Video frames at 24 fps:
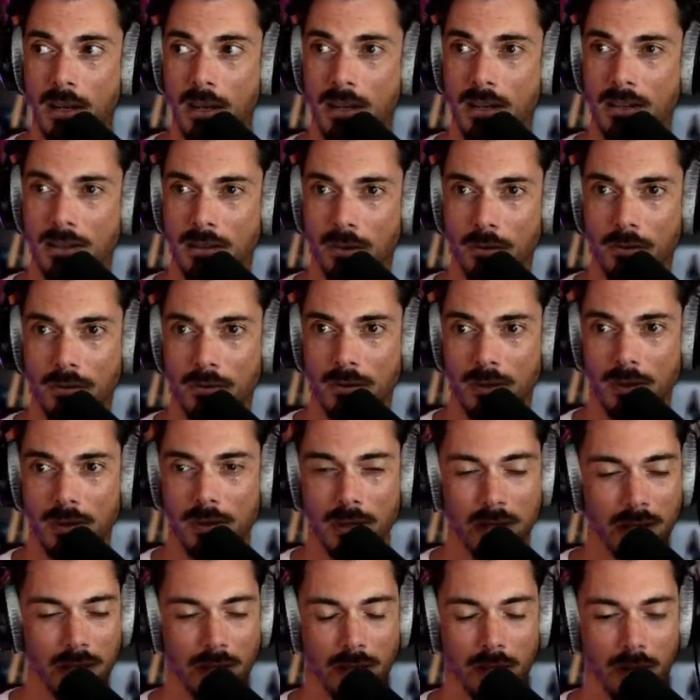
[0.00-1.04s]
So,
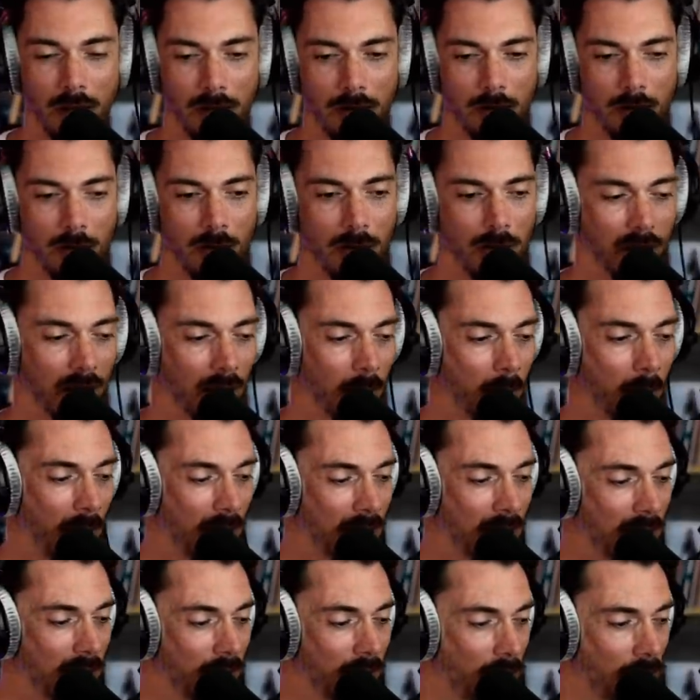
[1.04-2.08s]
you know, we're in a
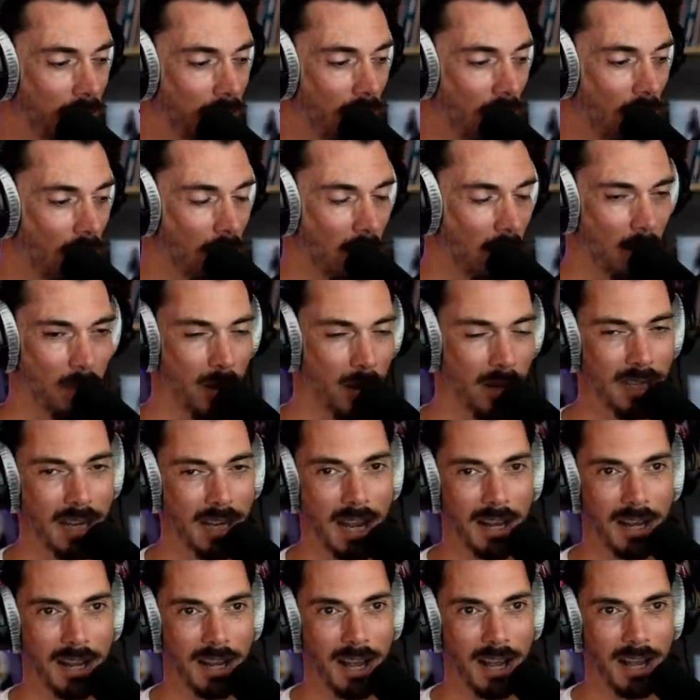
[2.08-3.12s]
competitive environment, but
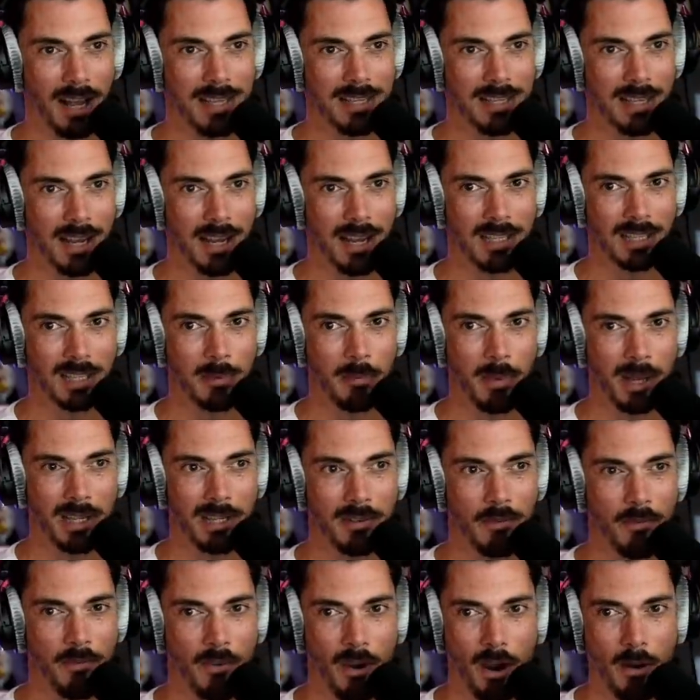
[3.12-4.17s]
yet I say it's a competitive
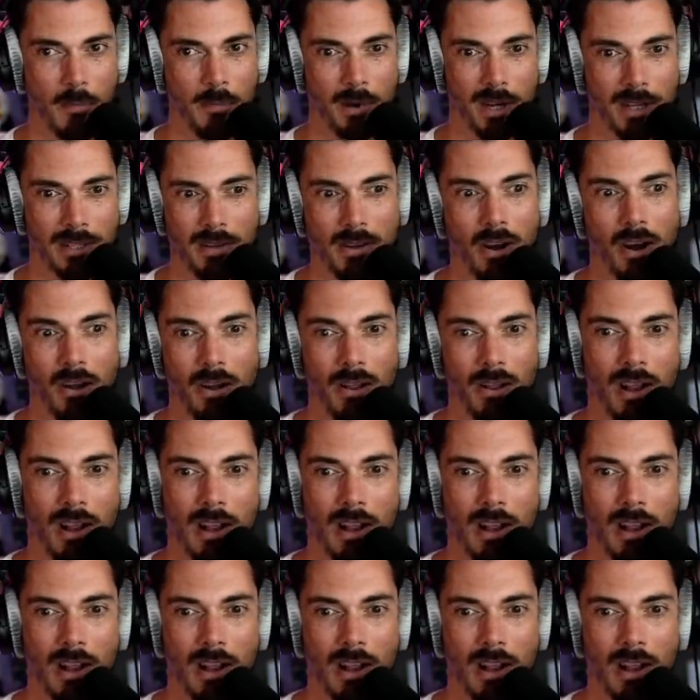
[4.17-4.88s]
environment, but it's not,